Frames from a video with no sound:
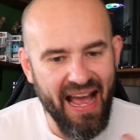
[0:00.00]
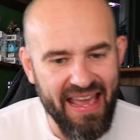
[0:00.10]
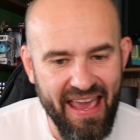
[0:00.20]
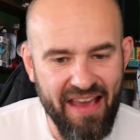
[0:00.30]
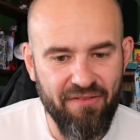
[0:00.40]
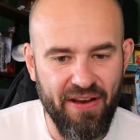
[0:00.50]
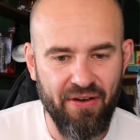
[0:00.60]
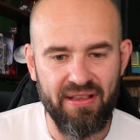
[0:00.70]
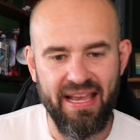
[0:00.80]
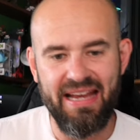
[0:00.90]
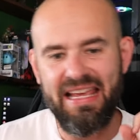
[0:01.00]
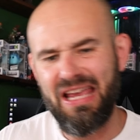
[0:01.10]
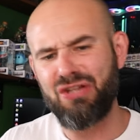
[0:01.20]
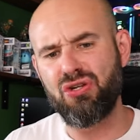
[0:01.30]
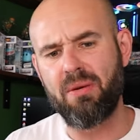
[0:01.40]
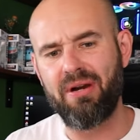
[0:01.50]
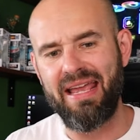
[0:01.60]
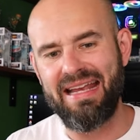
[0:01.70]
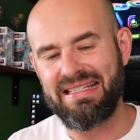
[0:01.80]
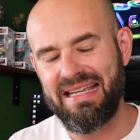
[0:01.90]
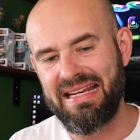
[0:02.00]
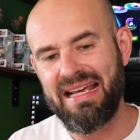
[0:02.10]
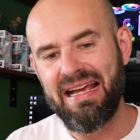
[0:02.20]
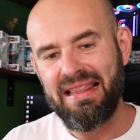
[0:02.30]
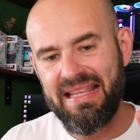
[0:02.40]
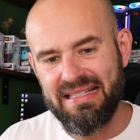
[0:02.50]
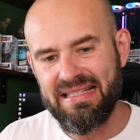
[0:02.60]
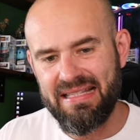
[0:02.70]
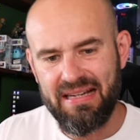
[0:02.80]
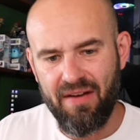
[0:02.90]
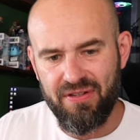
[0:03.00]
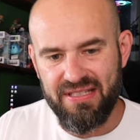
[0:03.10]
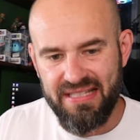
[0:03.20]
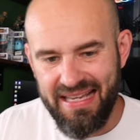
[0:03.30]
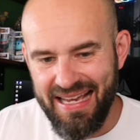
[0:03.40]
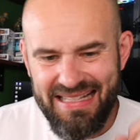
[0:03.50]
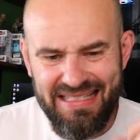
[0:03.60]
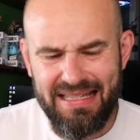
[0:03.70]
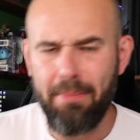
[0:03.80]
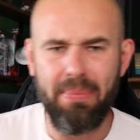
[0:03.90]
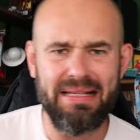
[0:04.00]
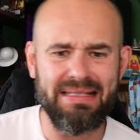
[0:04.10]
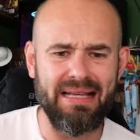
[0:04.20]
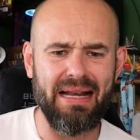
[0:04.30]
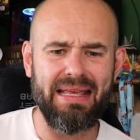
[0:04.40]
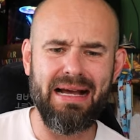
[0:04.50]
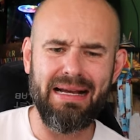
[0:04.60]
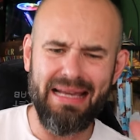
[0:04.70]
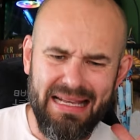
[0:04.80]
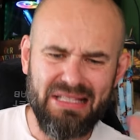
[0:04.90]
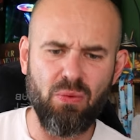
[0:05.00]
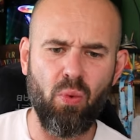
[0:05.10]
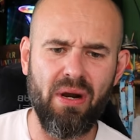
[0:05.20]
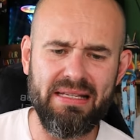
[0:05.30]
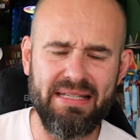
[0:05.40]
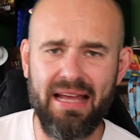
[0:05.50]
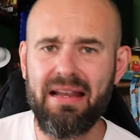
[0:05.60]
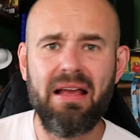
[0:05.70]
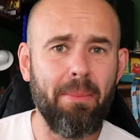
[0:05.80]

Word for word: I Hate Fairyland, issue number 18. This is the cover C. It's done by Skottie Young. It's a 1 in 10.